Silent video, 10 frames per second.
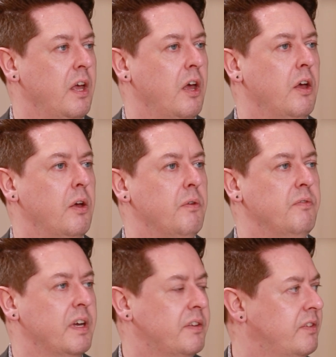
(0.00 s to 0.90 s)

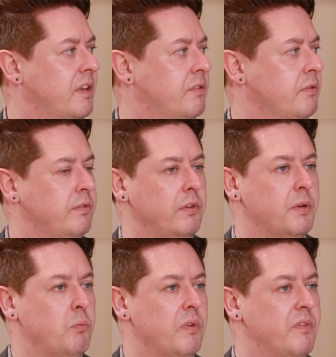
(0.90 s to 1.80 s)
the extent of
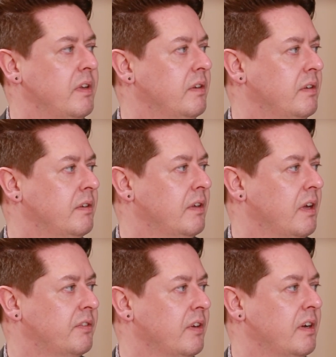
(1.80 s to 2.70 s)
flooding within
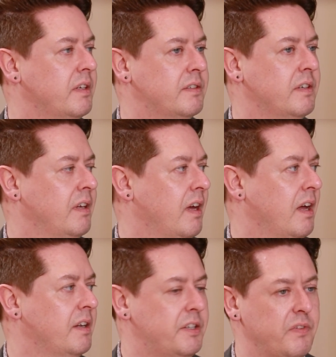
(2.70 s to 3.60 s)
a site
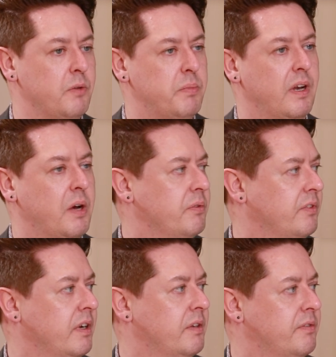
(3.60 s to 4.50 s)
and developing
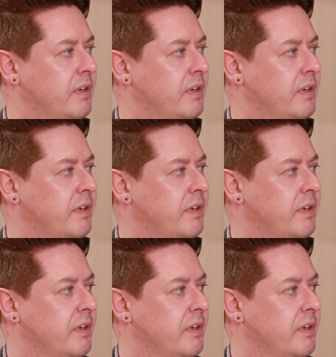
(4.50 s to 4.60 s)
outside of